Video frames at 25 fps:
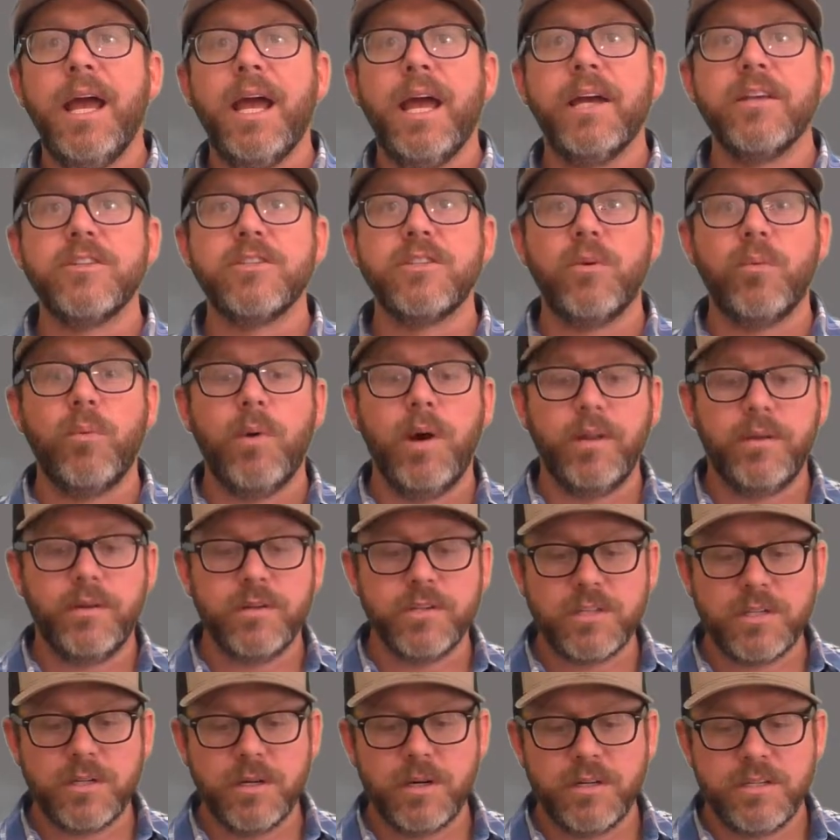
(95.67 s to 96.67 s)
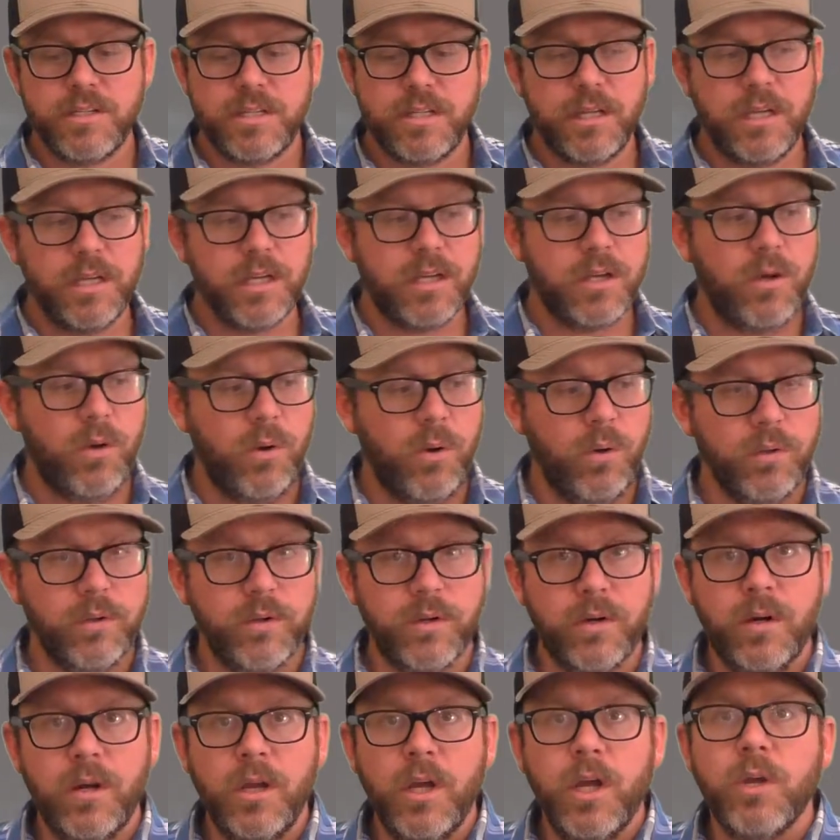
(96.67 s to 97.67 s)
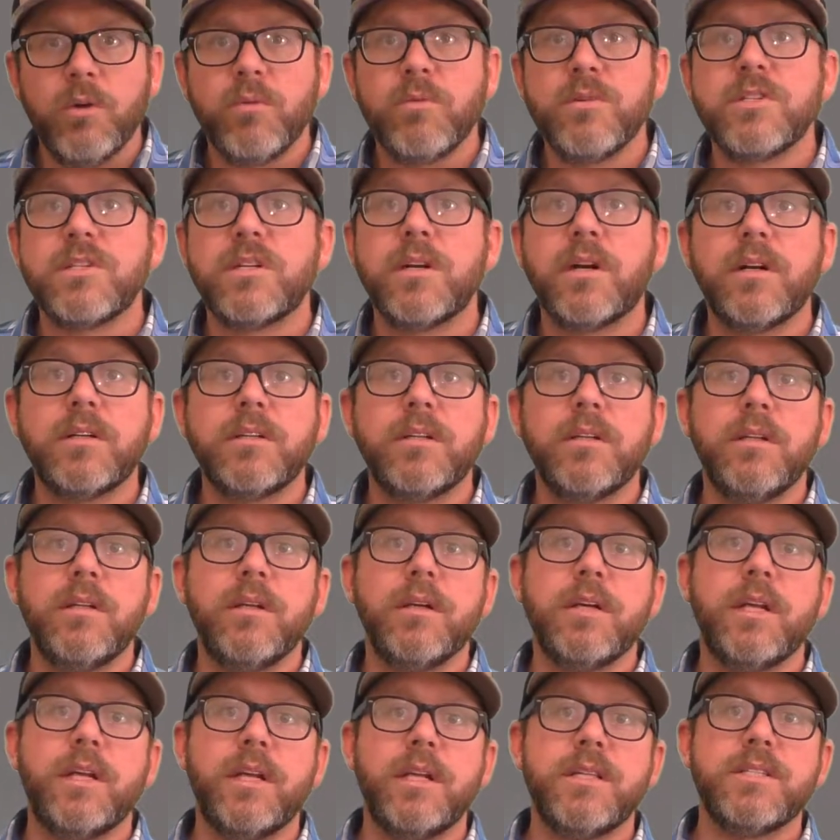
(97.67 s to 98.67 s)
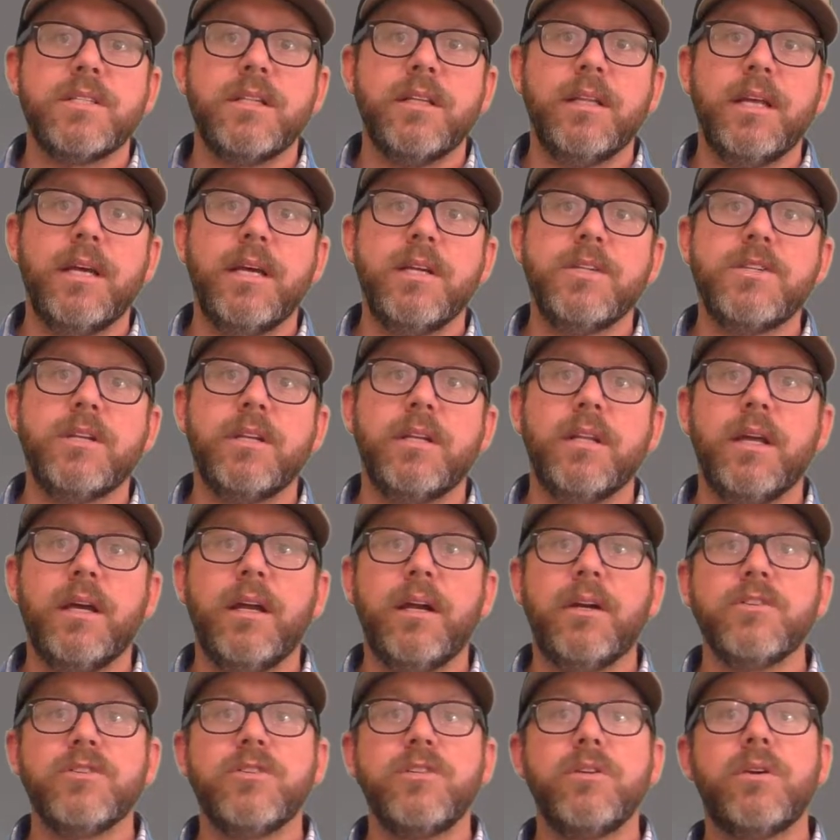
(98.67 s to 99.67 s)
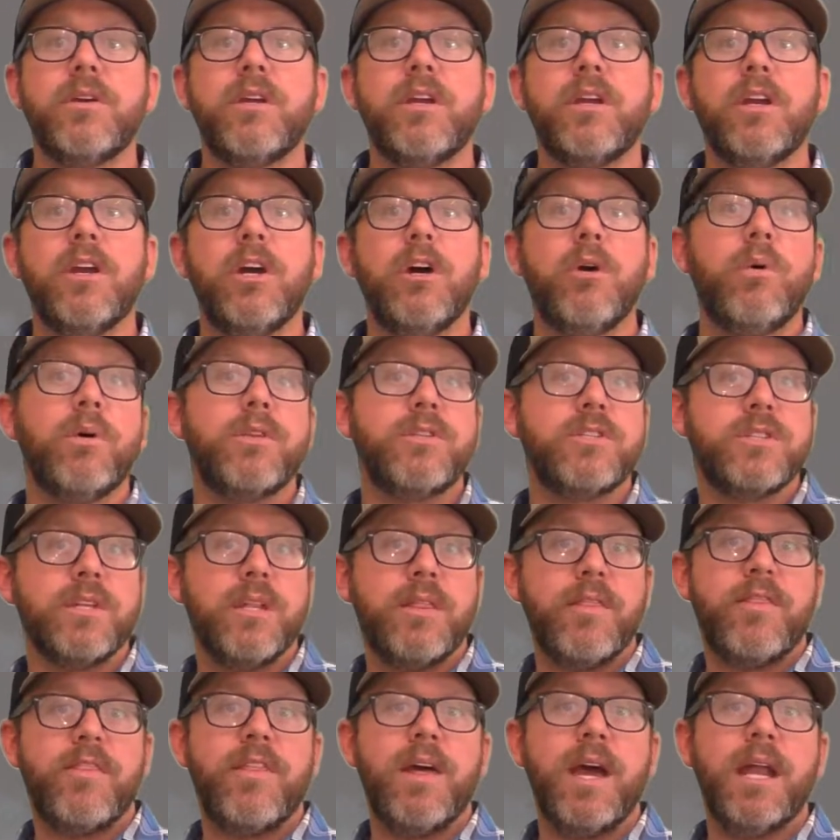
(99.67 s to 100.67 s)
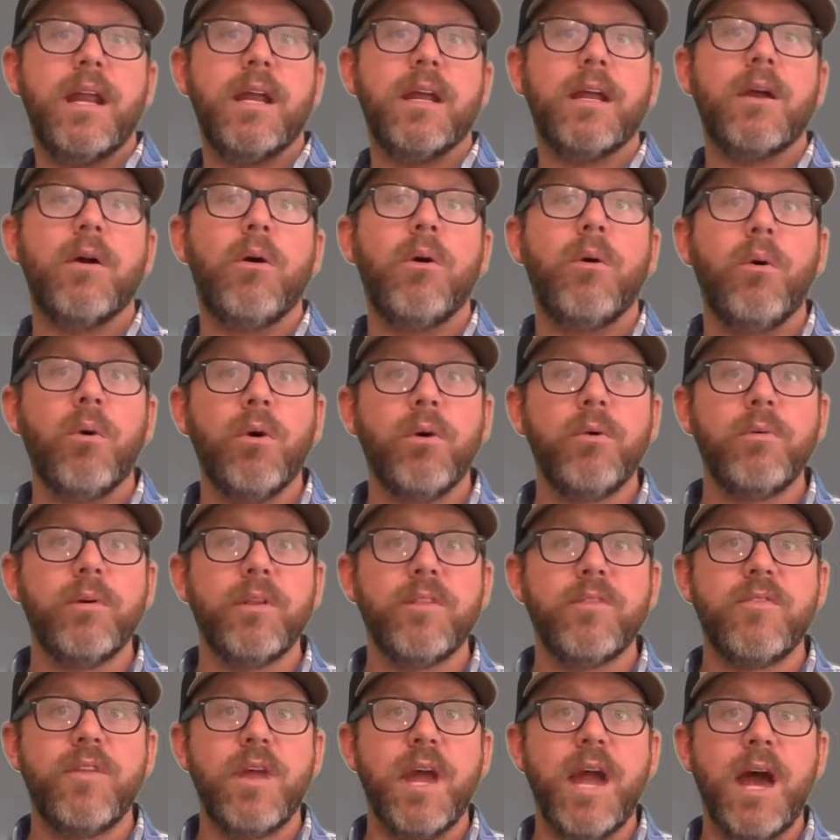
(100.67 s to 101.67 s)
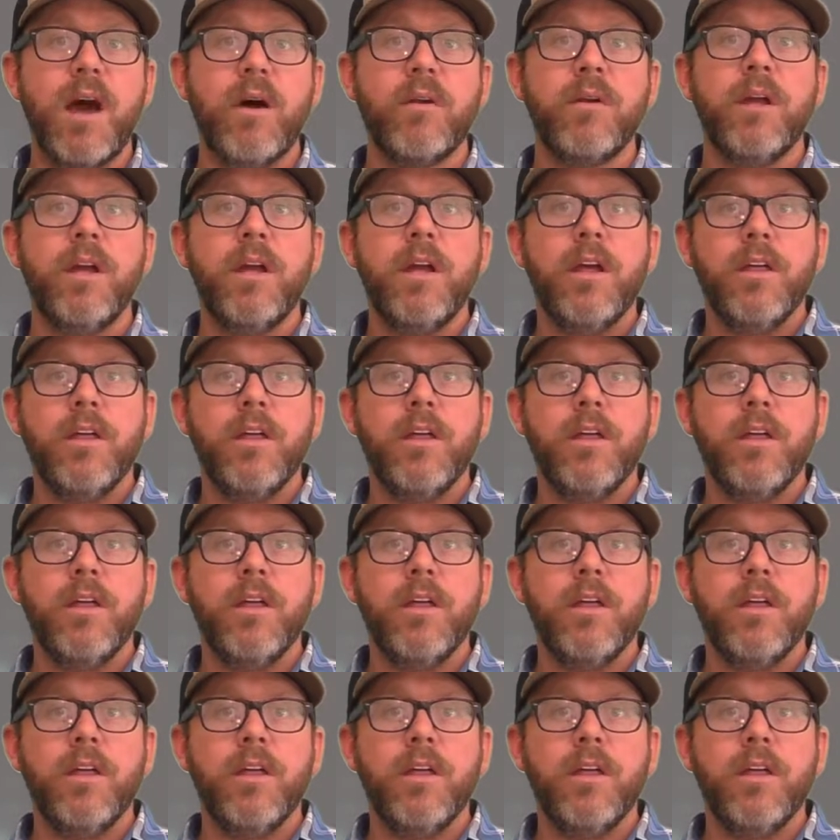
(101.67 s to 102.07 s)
As the weather starts to get colder, you start to look at insulation layers. You can go with synthetic or with down.